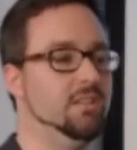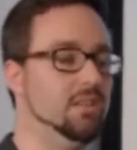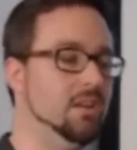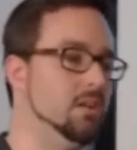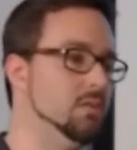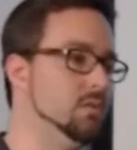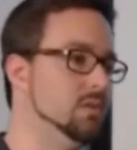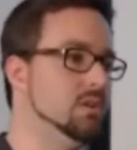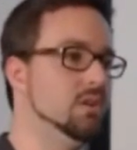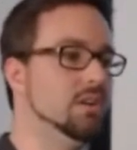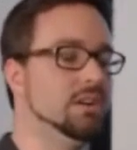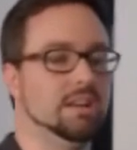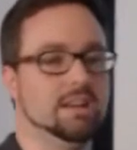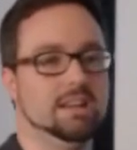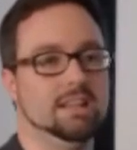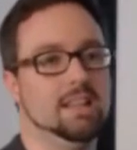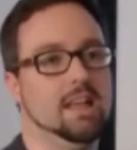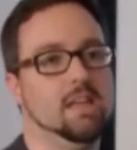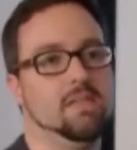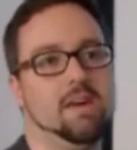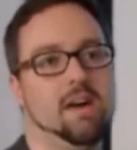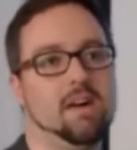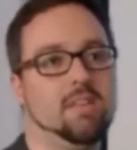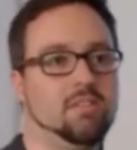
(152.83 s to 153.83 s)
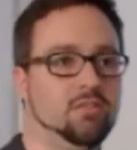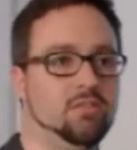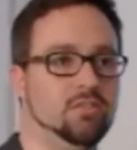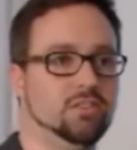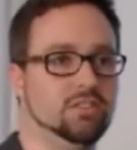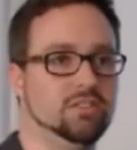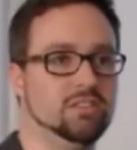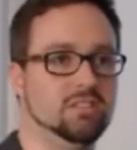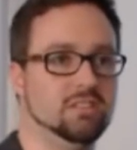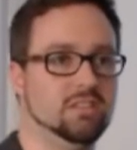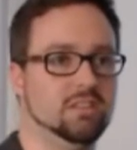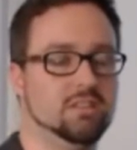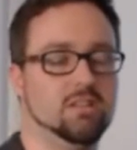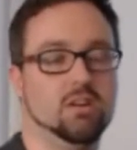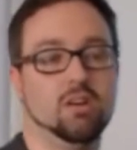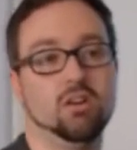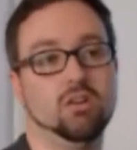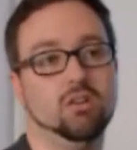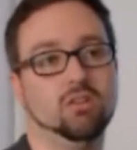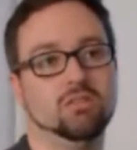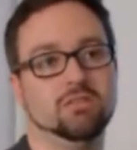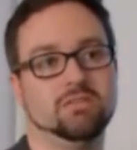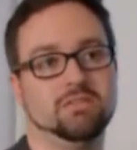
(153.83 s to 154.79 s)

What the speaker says: No, we're not going to let that through to the kernel,